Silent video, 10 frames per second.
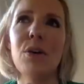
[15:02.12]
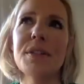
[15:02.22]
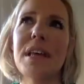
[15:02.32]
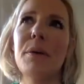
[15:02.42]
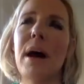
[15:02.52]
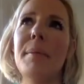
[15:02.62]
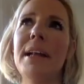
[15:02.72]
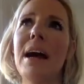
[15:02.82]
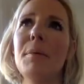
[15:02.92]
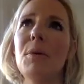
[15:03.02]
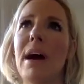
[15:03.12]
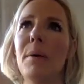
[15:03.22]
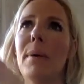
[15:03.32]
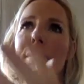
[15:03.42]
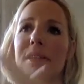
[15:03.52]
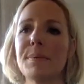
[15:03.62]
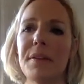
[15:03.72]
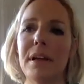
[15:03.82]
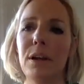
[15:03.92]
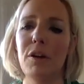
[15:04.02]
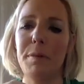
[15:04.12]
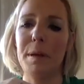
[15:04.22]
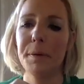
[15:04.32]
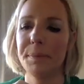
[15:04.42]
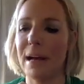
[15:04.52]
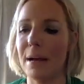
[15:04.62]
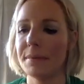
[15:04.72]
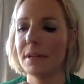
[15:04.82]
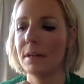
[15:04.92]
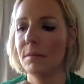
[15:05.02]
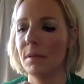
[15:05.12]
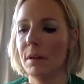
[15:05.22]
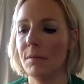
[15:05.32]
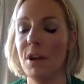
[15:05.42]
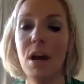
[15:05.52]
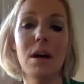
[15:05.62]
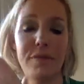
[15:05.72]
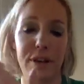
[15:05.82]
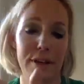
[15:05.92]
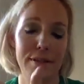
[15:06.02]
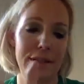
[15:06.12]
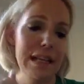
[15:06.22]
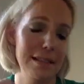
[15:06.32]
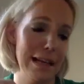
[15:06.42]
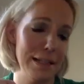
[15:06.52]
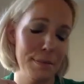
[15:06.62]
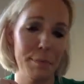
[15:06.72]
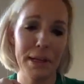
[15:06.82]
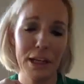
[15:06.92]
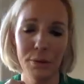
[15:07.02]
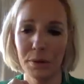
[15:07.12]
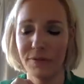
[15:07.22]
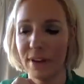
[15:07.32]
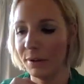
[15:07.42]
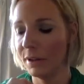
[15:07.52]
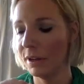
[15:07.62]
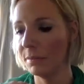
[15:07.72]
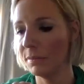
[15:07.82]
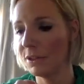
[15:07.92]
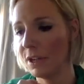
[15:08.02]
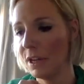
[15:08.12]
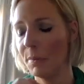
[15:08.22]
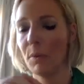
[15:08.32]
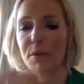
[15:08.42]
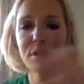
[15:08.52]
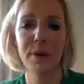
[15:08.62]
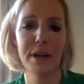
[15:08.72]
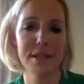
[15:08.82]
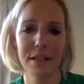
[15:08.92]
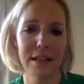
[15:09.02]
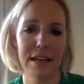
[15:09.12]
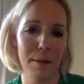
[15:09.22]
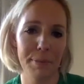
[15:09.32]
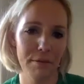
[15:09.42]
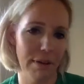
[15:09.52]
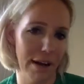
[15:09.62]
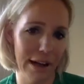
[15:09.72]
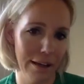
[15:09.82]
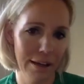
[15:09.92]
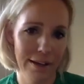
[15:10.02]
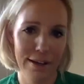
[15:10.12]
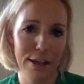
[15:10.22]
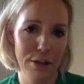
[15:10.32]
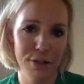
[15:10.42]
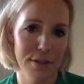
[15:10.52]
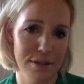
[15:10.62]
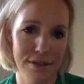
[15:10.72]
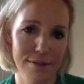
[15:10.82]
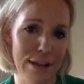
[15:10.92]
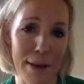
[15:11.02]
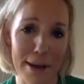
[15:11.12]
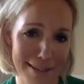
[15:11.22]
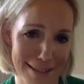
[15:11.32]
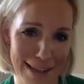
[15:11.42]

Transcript: also, I mean, I'm quite aware as well that a lot of people perhaps are nervous these days about picking up the phone to you. But what's the worst that can happen, right? You just don't answer.